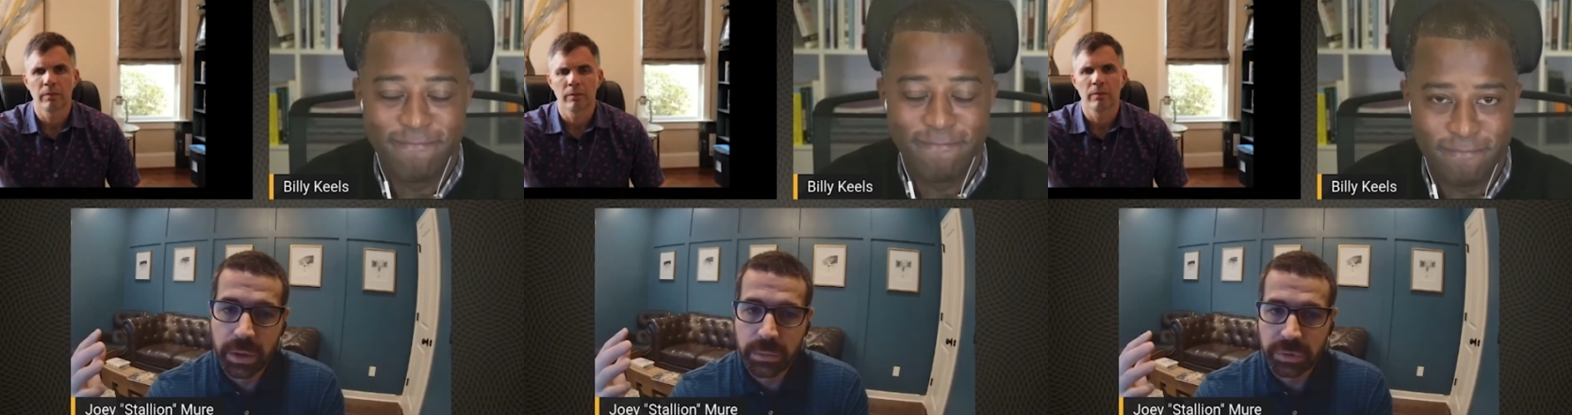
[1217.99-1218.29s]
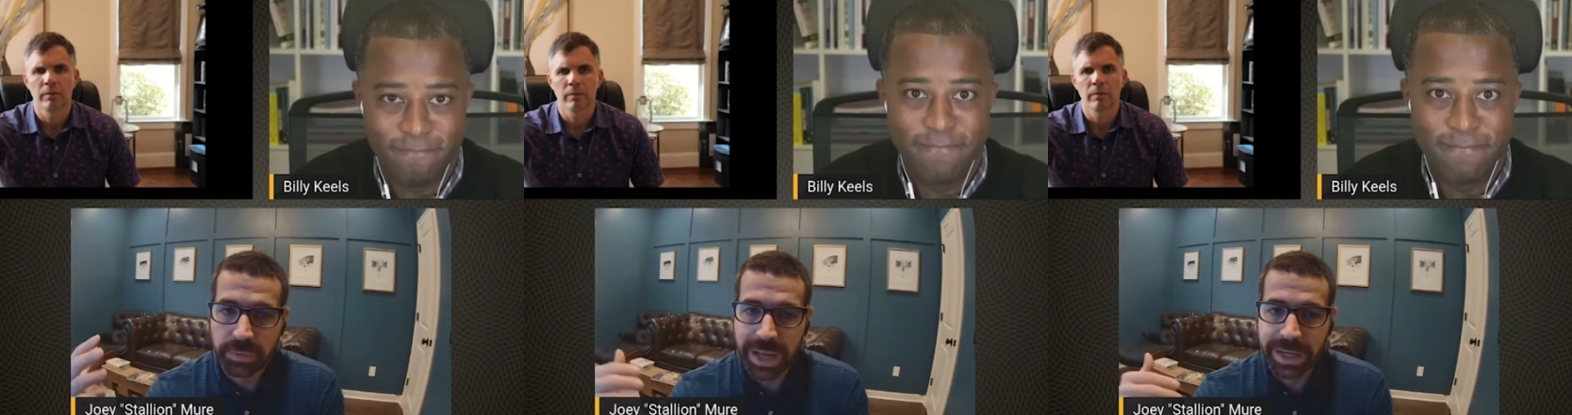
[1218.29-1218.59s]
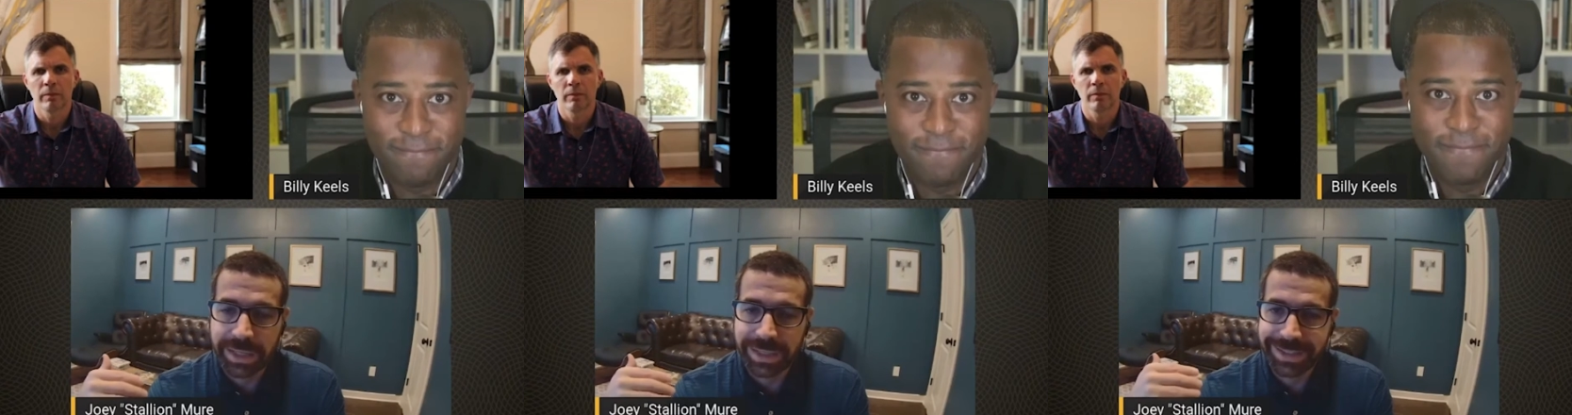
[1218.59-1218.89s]

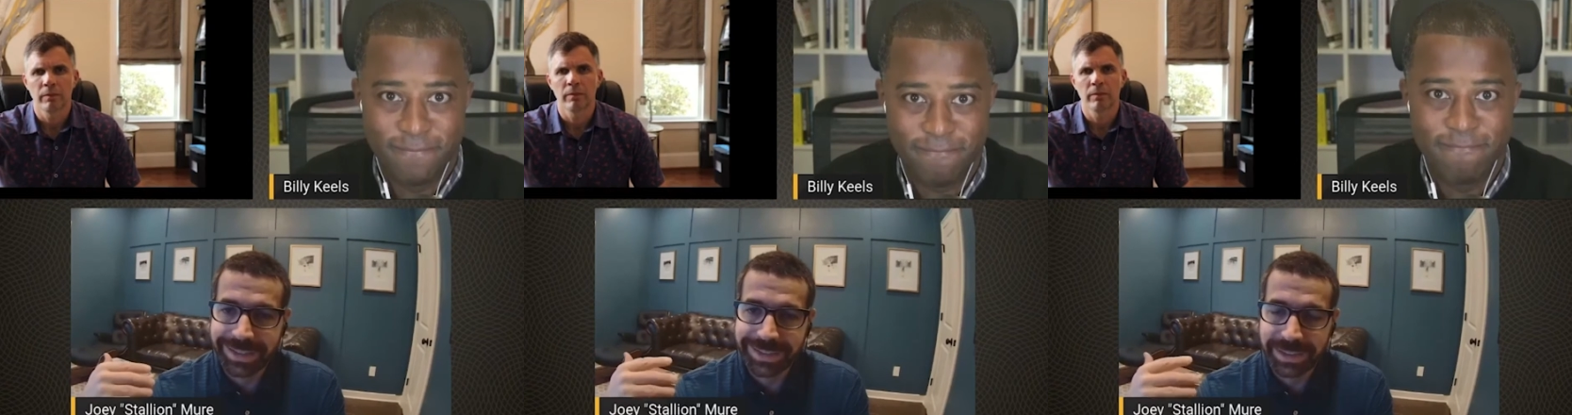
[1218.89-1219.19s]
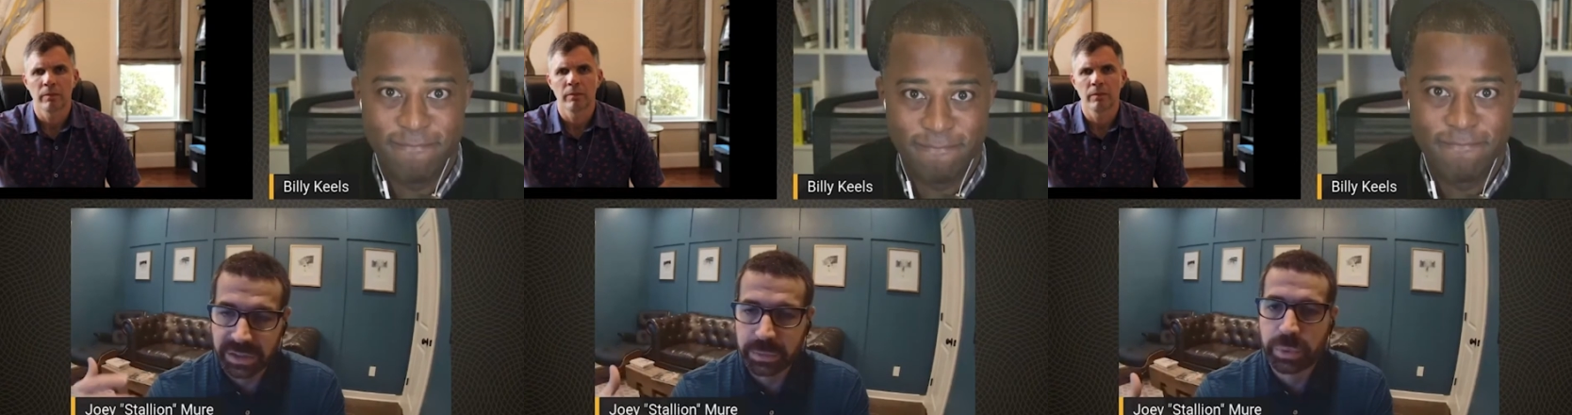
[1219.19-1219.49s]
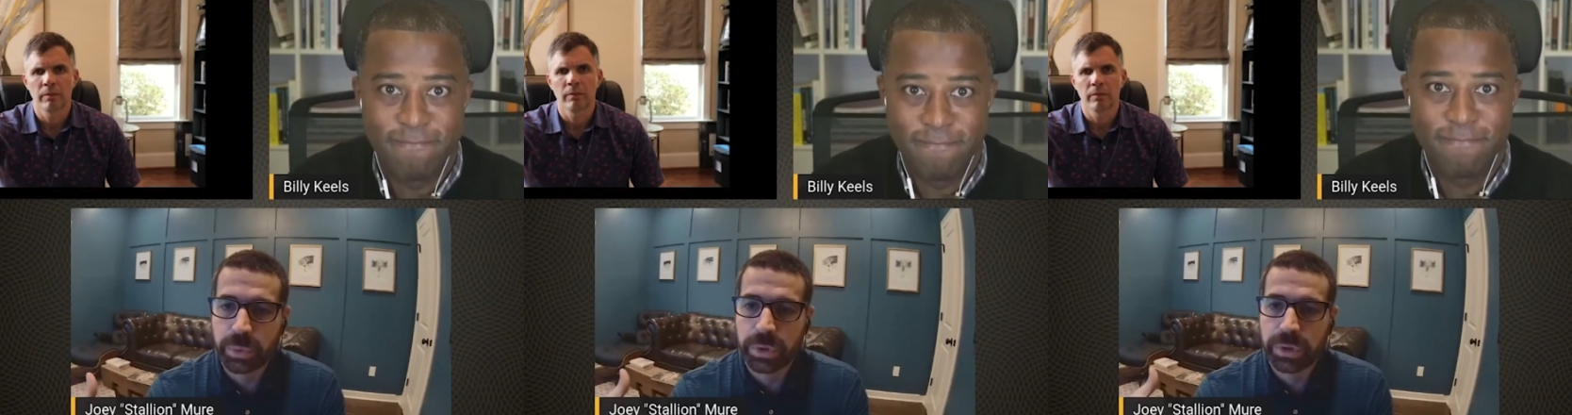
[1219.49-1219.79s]
Speaker 1: providing the
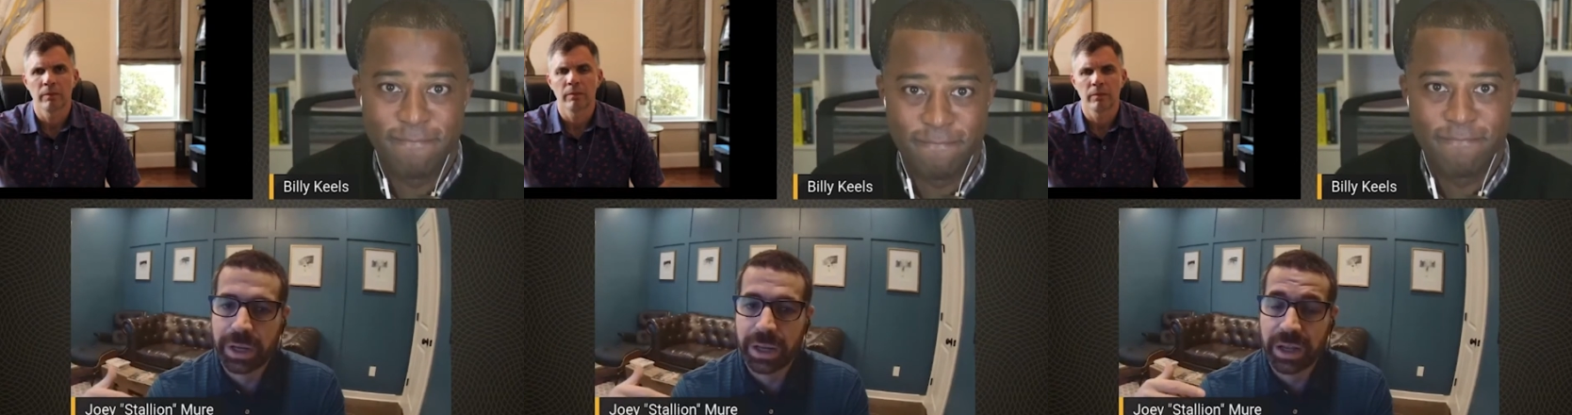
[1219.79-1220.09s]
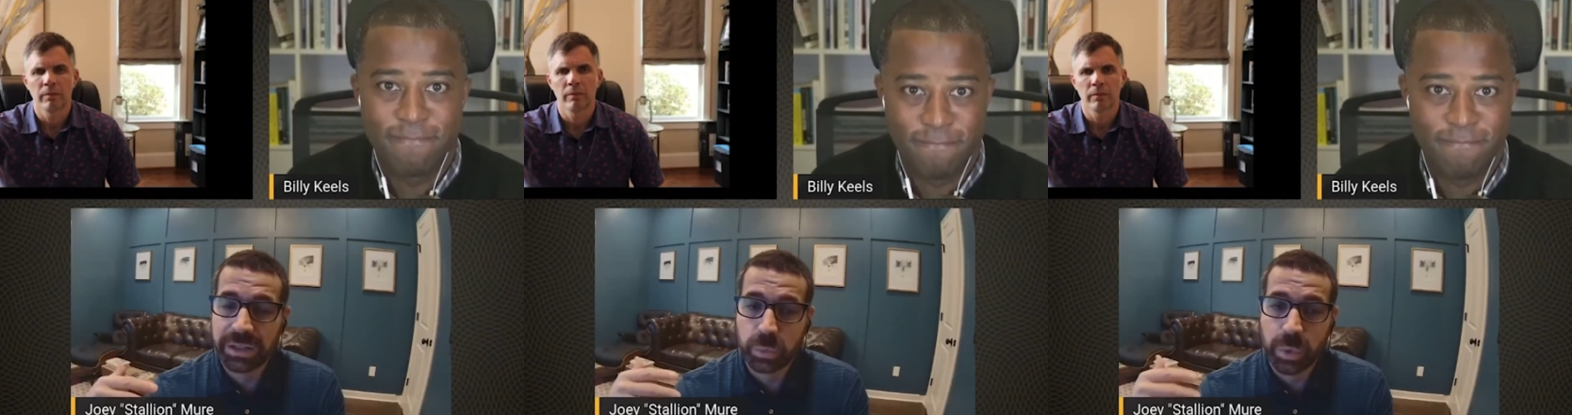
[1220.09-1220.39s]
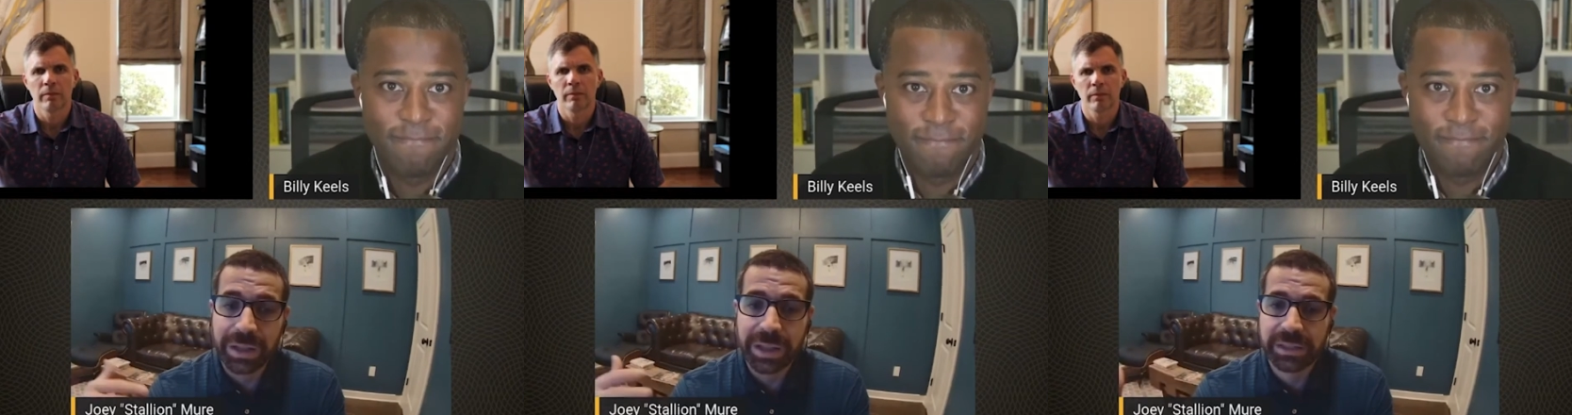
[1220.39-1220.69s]
support as
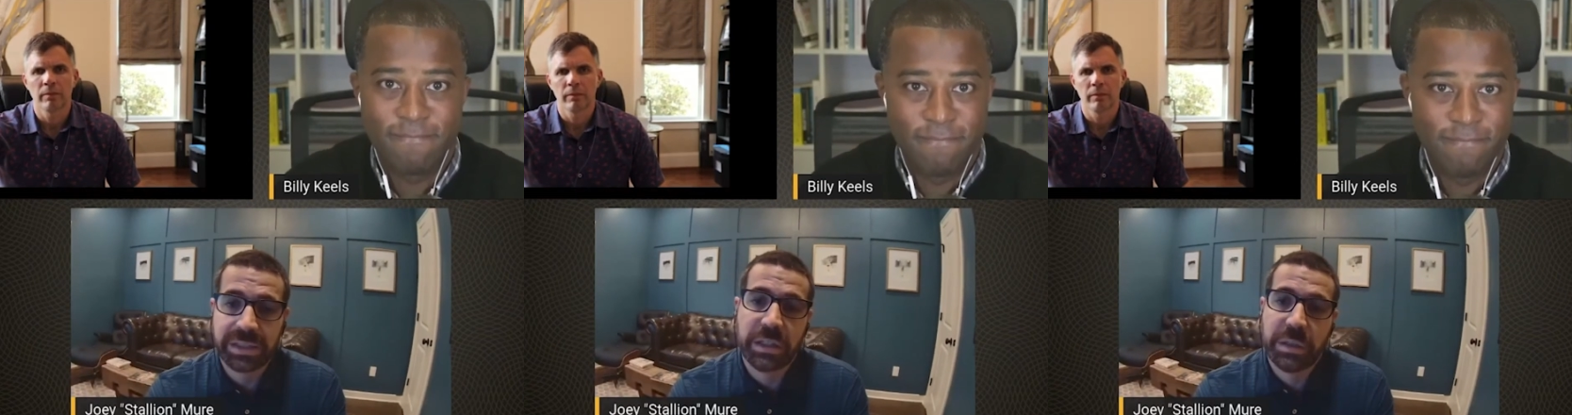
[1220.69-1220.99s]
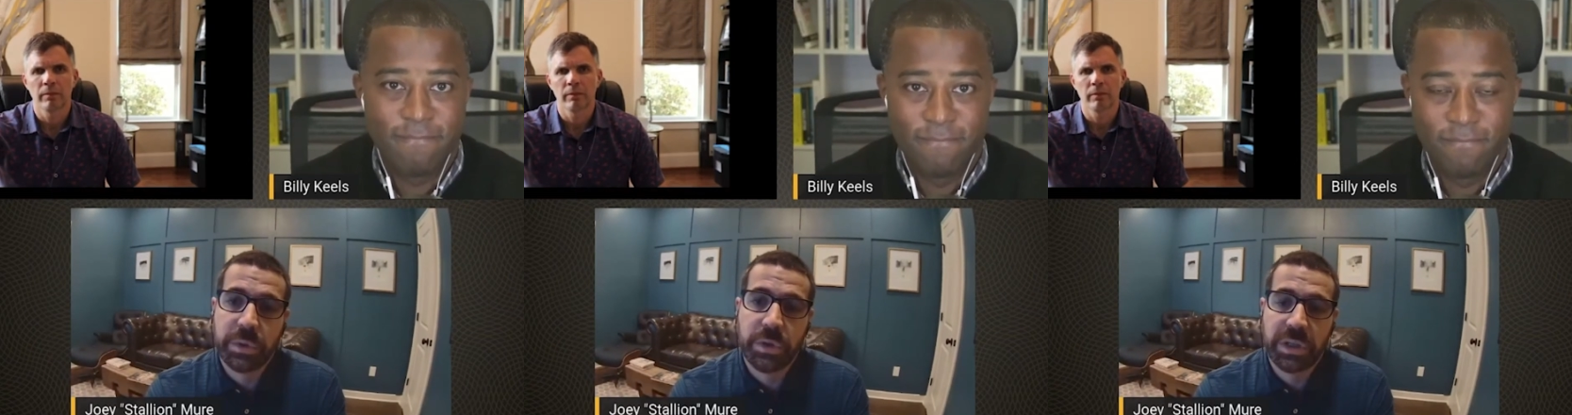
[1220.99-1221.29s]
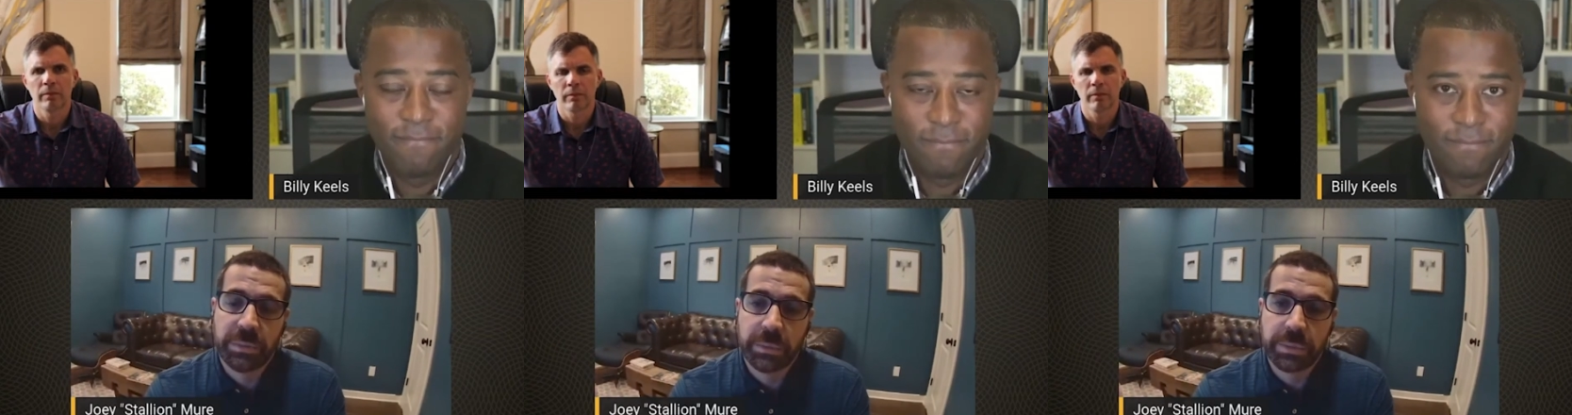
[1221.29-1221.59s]
well as the community
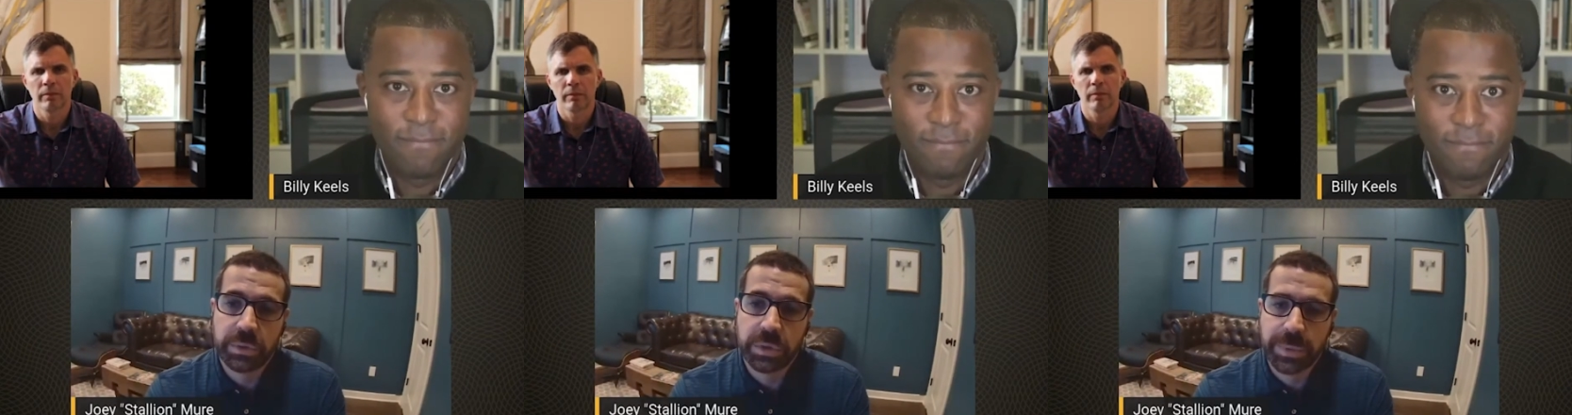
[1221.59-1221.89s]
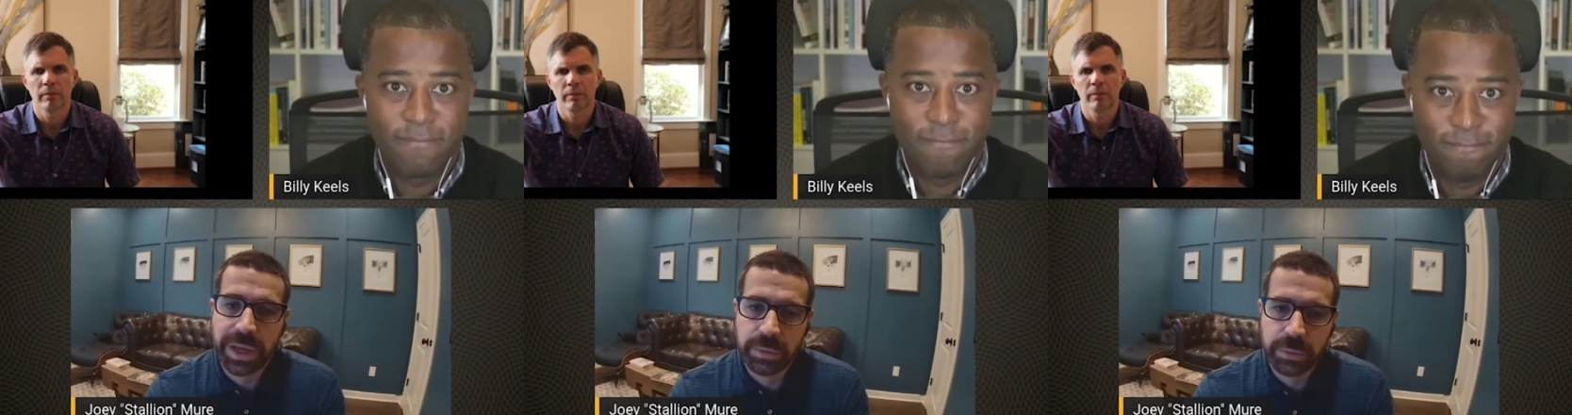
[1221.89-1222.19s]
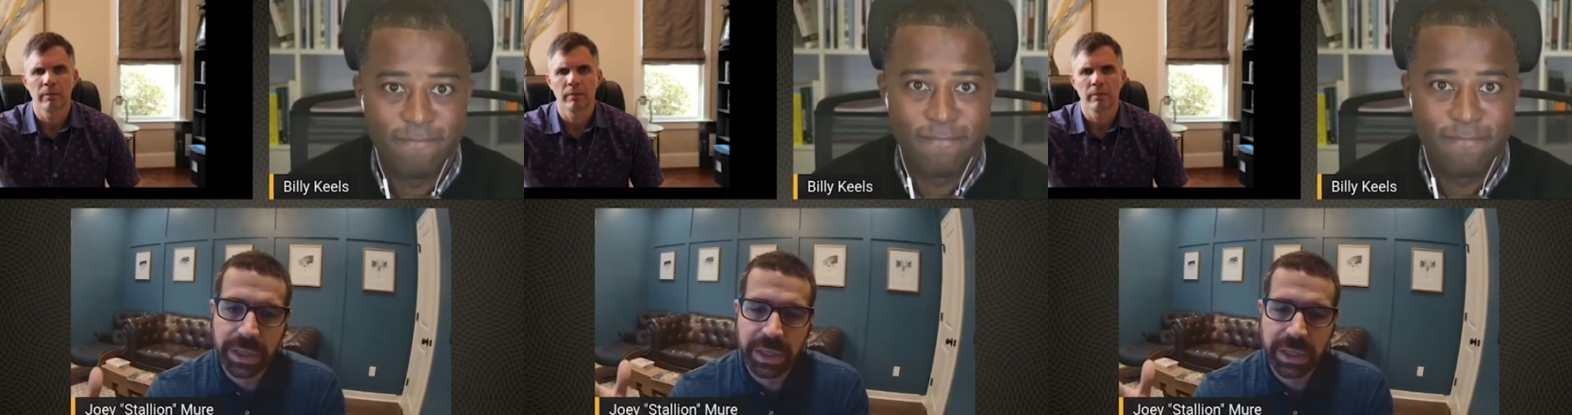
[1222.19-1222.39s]
members, which, by the way,